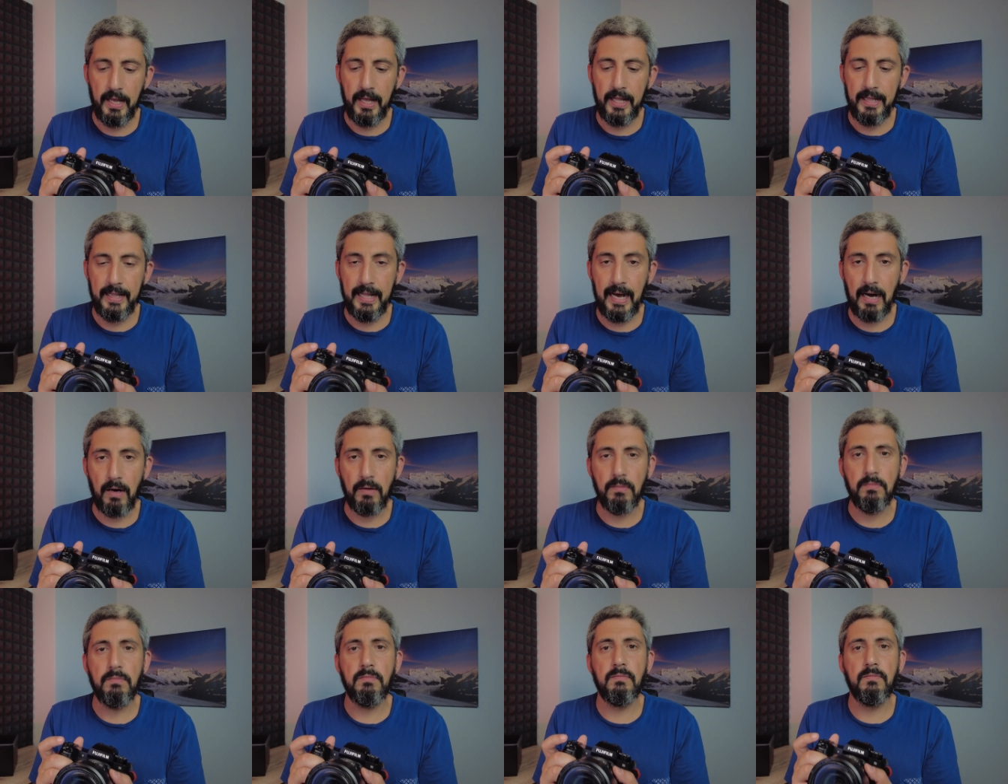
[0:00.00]

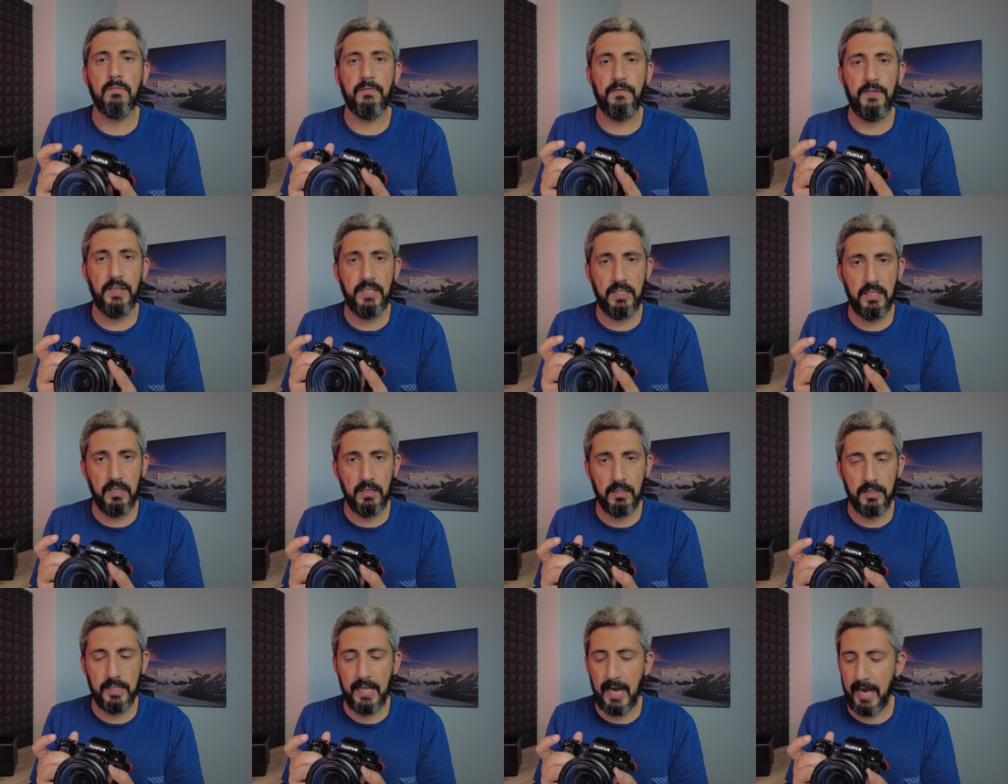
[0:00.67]
Now,
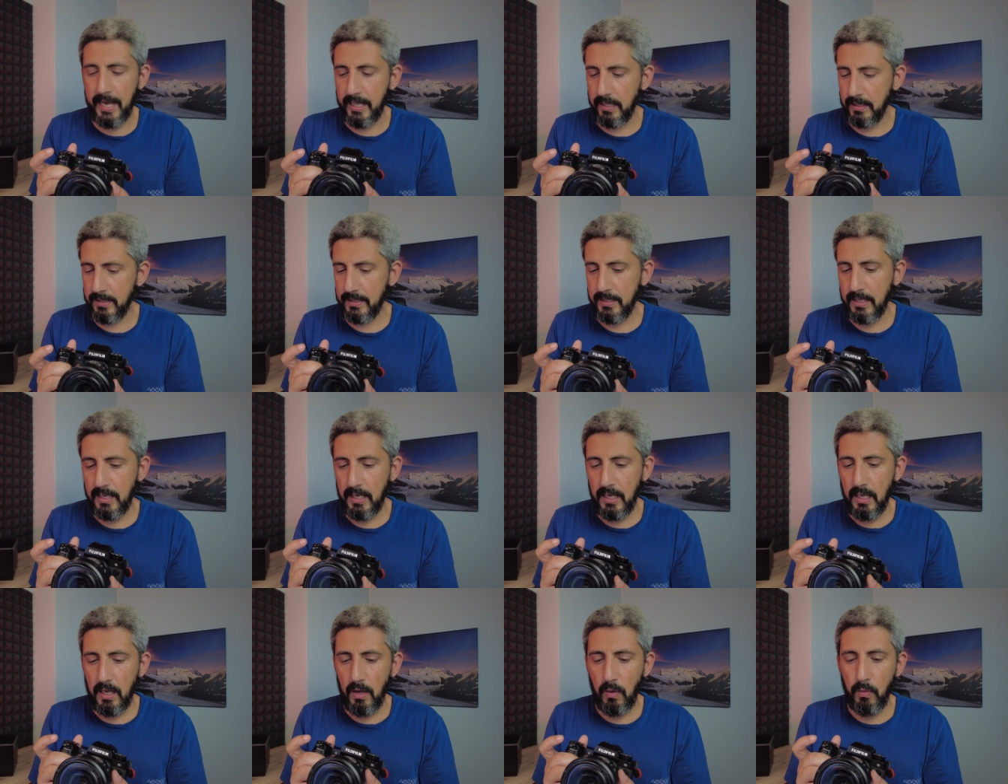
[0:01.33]
physical dials,
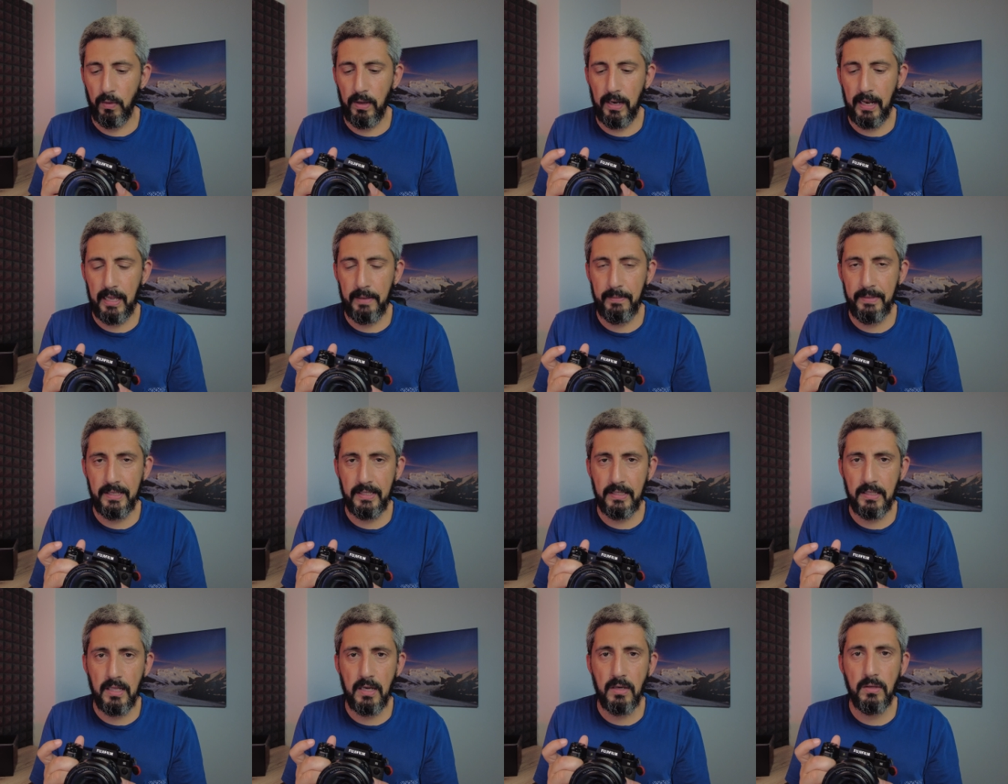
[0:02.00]
will I
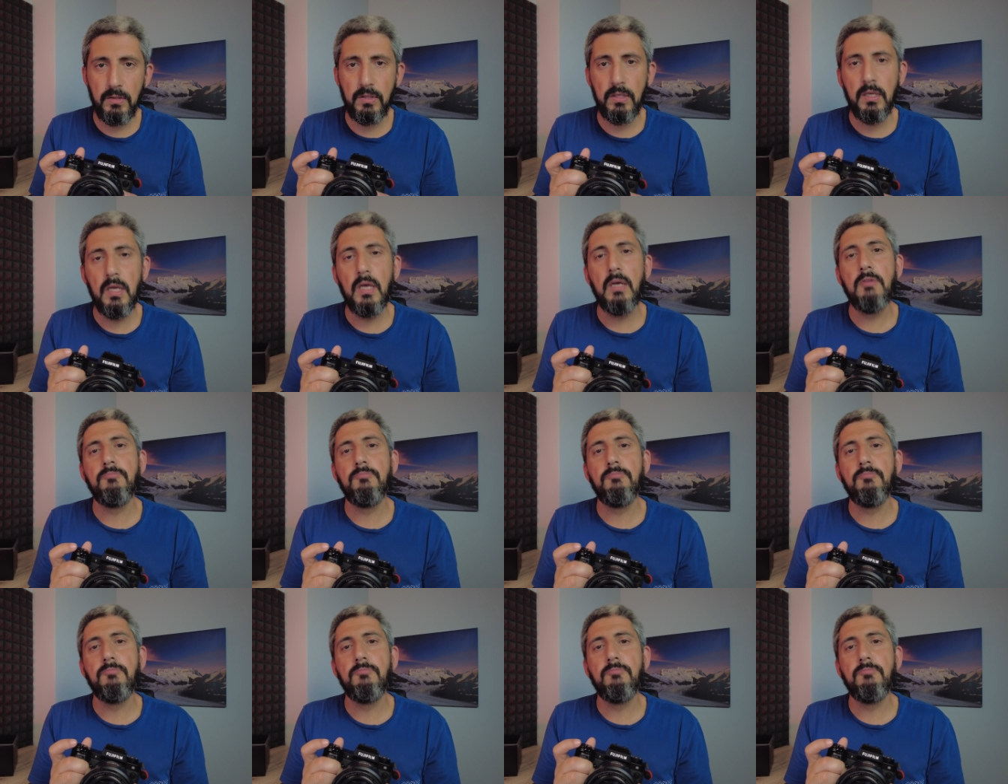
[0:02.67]
miss those?